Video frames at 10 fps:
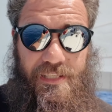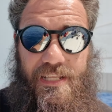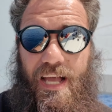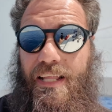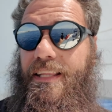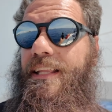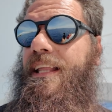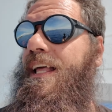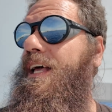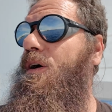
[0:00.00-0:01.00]
is that
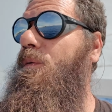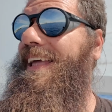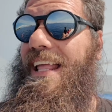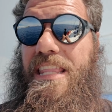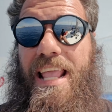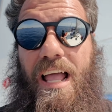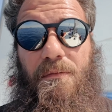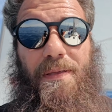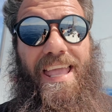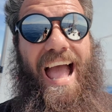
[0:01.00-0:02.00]
we
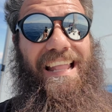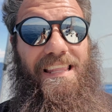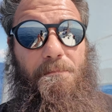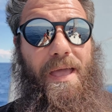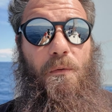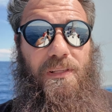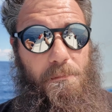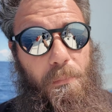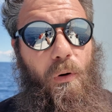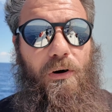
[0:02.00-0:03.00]
cannot be at the bay with
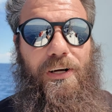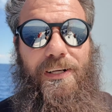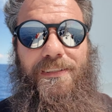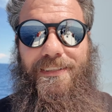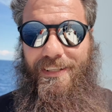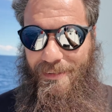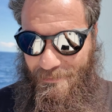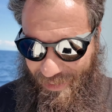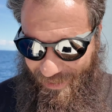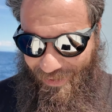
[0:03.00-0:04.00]
the pork
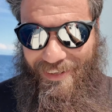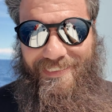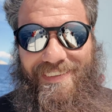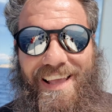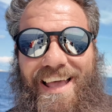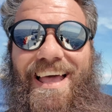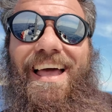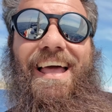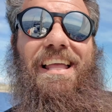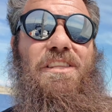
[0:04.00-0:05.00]
because
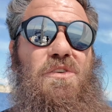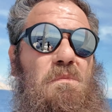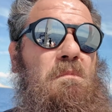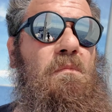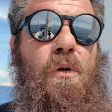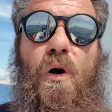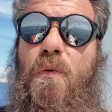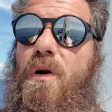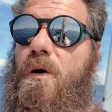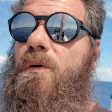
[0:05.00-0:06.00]

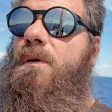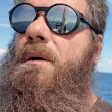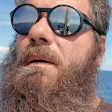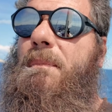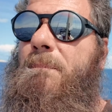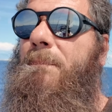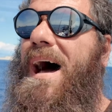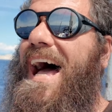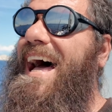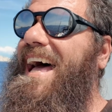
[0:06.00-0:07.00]
tomorrow
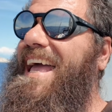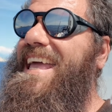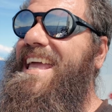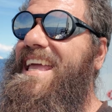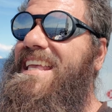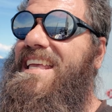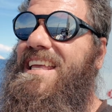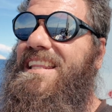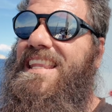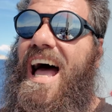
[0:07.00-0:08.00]
by
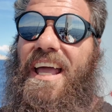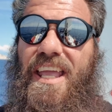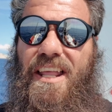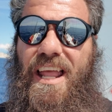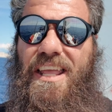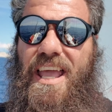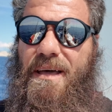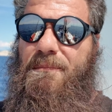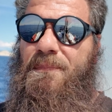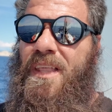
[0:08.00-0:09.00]
nine A
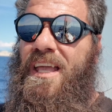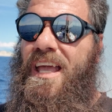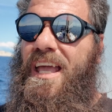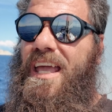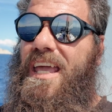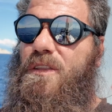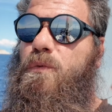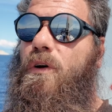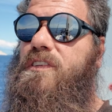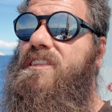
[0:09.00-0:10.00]
M it
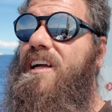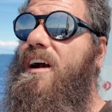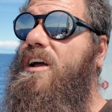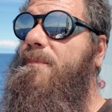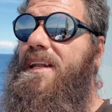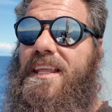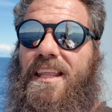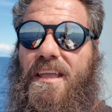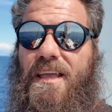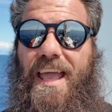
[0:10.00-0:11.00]
will start coming
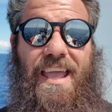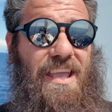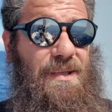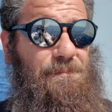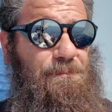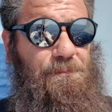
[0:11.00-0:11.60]
in a, a